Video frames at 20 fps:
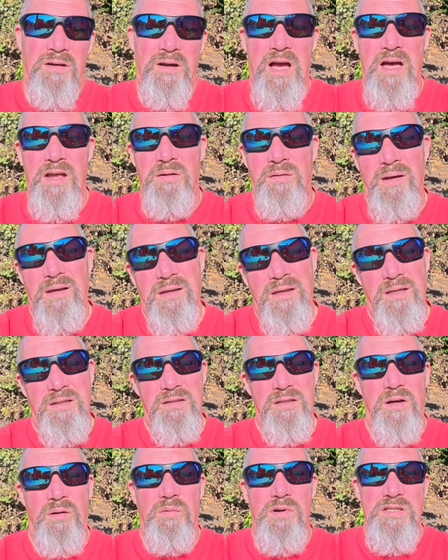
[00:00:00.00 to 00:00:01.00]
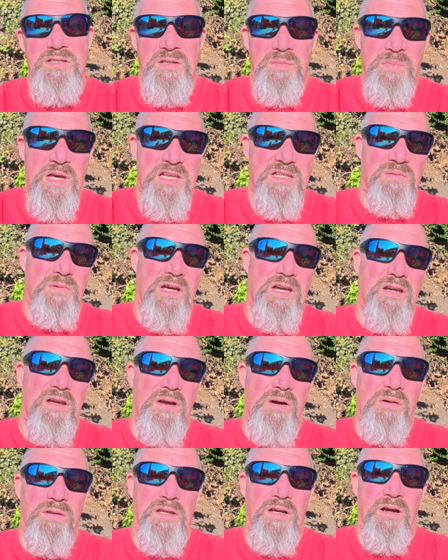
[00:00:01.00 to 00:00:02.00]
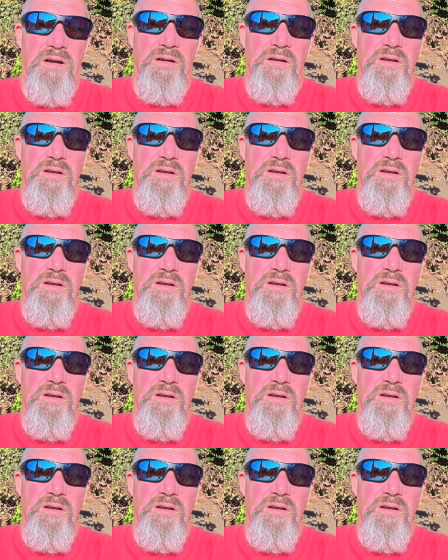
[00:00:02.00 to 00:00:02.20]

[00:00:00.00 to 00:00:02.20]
How do I get there? What's the best way to go there?